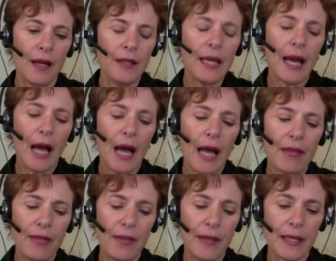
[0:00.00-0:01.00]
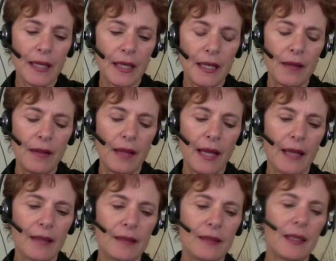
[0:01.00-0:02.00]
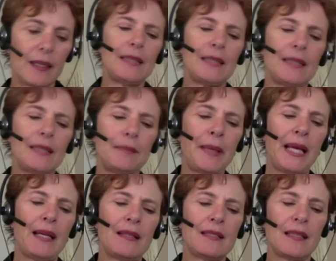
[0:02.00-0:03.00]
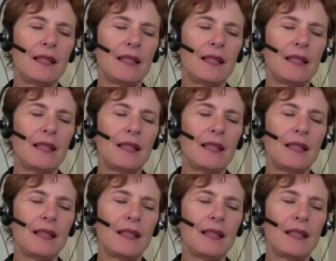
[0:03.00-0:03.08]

Yeah, I think that, again, it depends.